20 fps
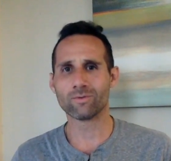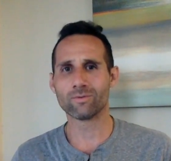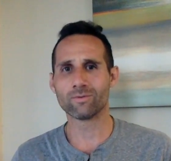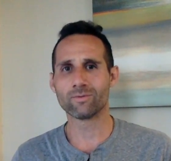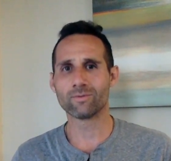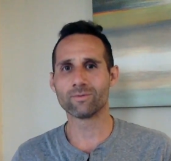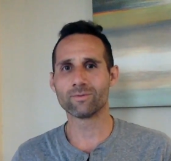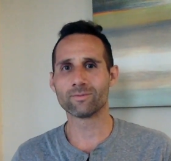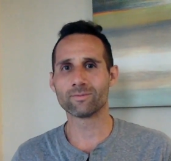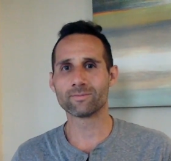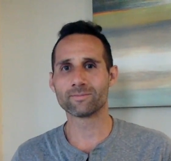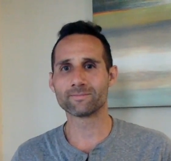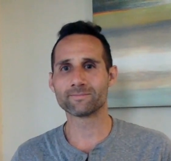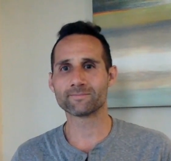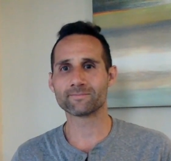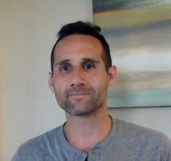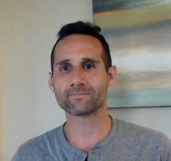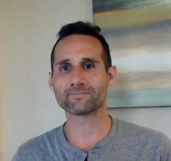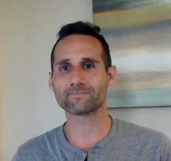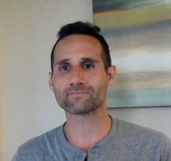
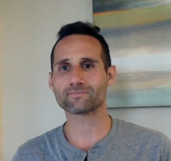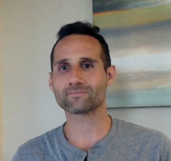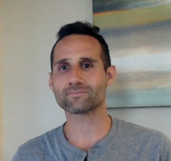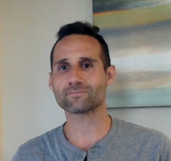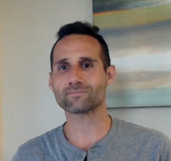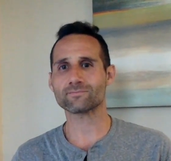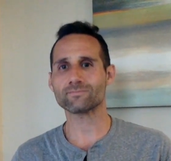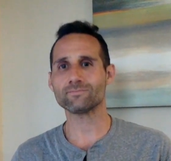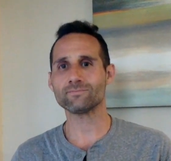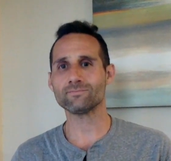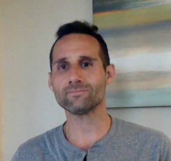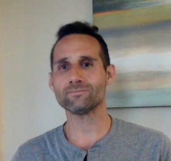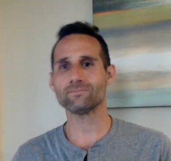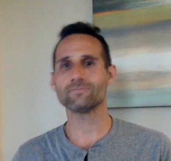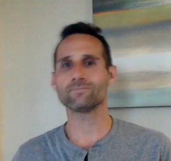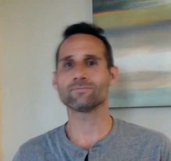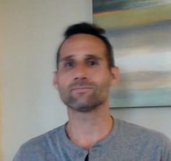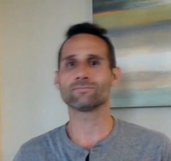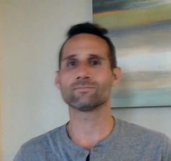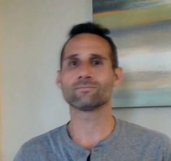
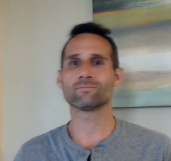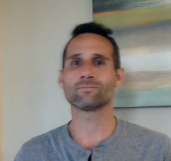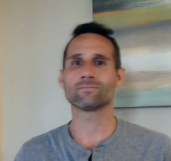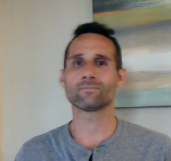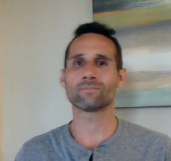[no speech]